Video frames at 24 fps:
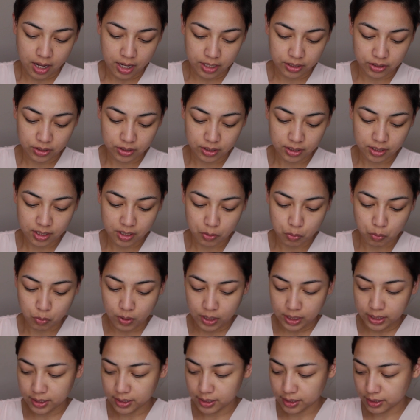I just need
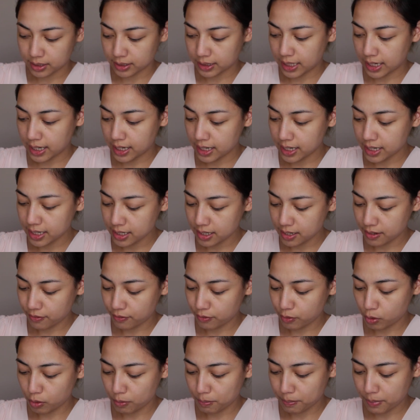one tiny
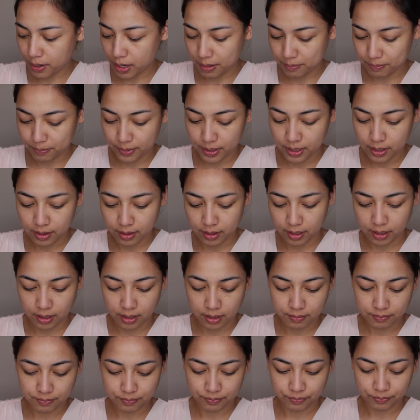full pump in
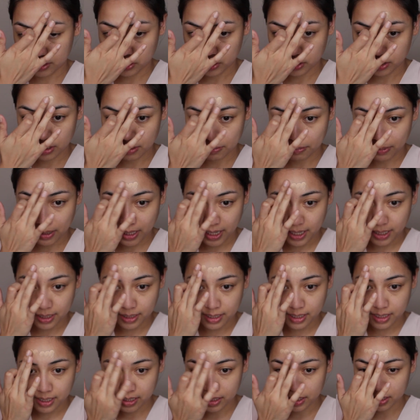there. And just apply
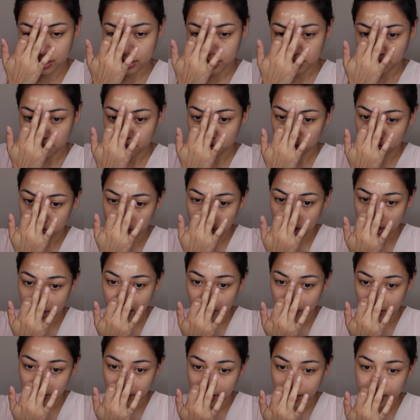this
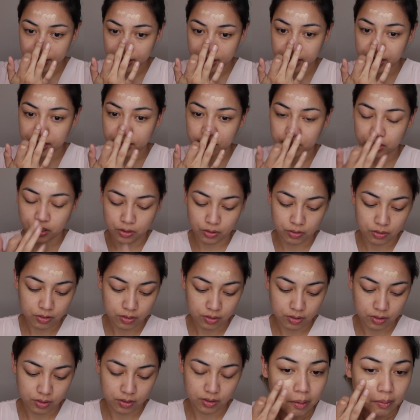right on the T-zone,
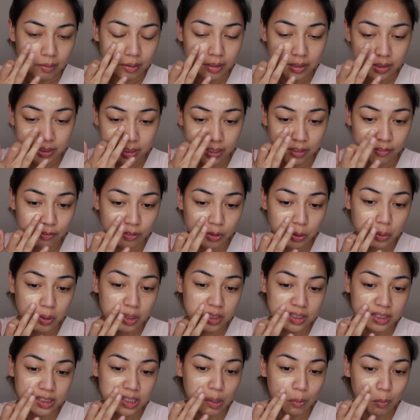because if you
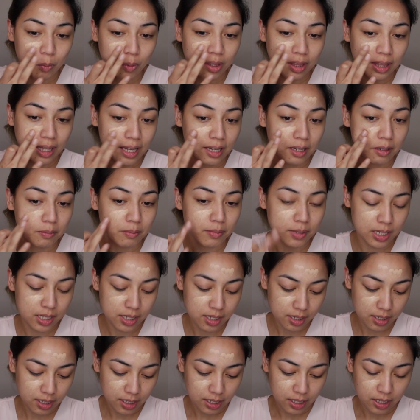are someone like
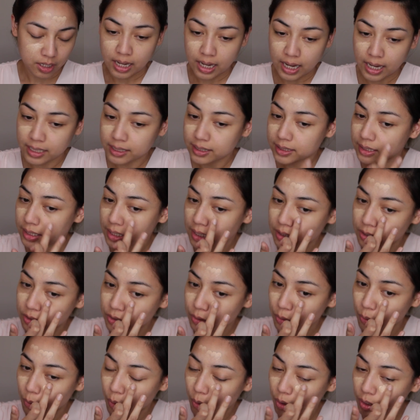me, I tend
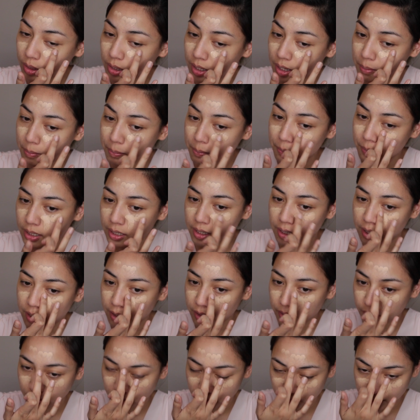to oil up
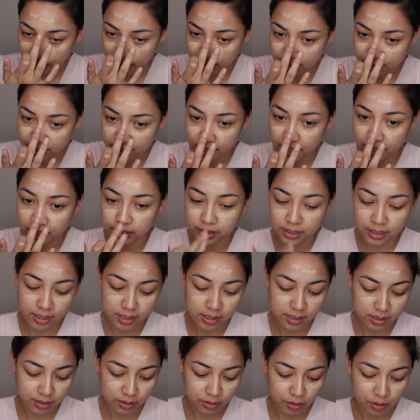here on these
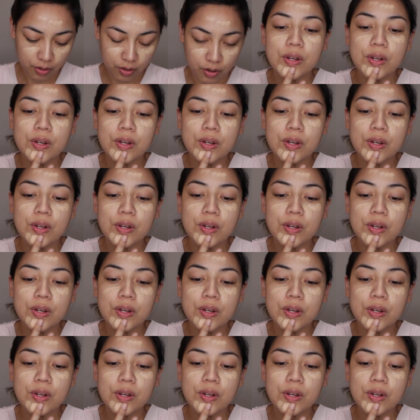areas.